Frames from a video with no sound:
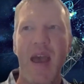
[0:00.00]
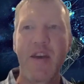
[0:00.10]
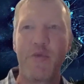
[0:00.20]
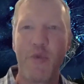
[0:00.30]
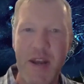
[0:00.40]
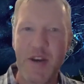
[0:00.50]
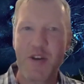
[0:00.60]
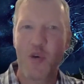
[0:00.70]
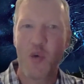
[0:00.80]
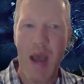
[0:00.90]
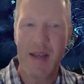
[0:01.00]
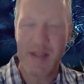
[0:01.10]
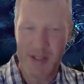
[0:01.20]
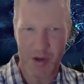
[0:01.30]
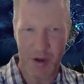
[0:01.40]
a radio
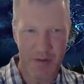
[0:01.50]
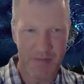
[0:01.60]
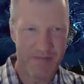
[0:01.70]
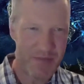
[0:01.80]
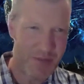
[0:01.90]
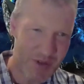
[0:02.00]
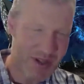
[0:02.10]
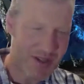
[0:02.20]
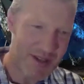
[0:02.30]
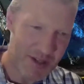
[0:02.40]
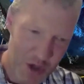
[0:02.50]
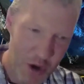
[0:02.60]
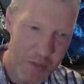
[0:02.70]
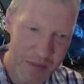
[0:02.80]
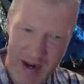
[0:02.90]
quiet zone, which is a
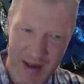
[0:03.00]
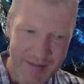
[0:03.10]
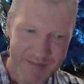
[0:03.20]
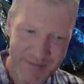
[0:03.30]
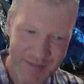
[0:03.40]
term that I